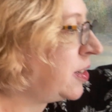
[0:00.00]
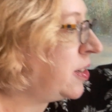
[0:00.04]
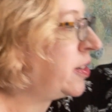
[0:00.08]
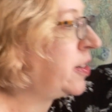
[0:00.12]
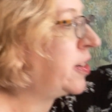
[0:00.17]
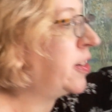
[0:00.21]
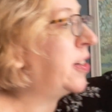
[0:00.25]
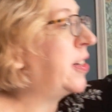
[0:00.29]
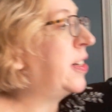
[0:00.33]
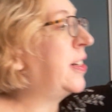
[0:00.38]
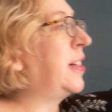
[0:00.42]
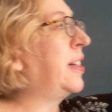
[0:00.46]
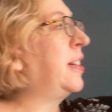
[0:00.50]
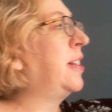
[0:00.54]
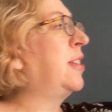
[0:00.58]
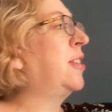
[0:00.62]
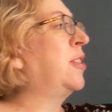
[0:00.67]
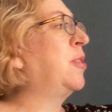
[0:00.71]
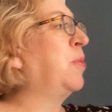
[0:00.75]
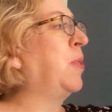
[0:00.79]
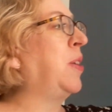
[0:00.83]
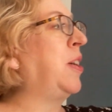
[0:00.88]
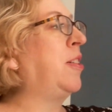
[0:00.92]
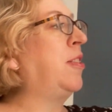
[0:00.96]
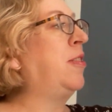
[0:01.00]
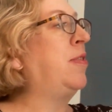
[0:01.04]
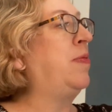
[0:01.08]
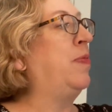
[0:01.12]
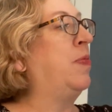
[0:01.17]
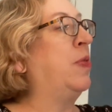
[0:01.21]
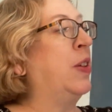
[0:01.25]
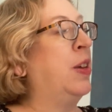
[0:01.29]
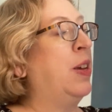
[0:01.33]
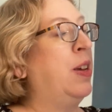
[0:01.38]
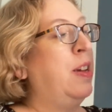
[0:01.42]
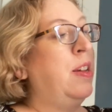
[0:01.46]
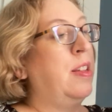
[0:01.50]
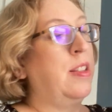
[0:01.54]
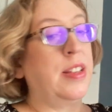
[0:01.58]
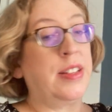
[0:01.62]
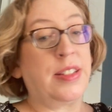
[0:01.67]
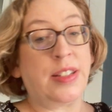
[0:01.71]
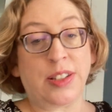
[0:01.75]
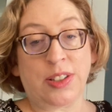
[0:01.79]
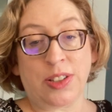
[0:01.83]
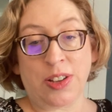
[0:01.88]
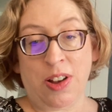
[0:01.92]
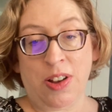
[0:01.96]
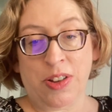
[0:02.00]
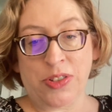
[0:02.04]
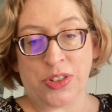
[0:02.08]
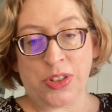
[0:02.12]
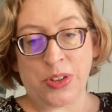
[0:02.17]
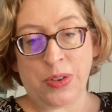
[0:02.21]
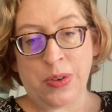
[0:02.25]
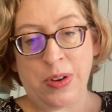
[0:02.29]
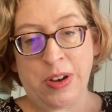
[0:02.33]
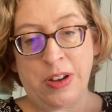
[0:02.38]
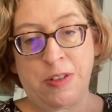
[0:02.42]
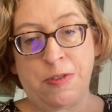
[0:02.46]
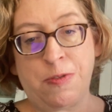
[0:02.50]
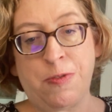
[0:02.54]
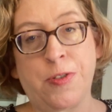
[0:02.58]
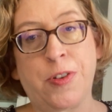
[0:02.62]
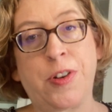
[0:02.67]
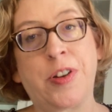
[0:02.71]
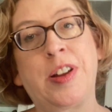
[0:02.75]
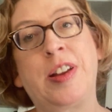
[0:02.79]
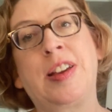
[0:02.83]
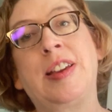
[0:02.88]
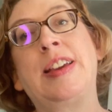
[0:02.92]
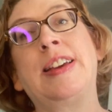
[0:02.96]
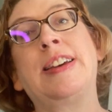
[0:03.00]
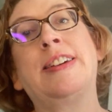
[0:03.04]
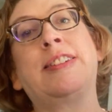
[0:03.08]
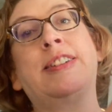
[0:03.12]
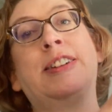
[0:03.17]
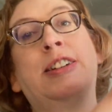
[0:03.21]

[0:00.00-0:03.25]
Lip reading: on her as well. This is also on 40 count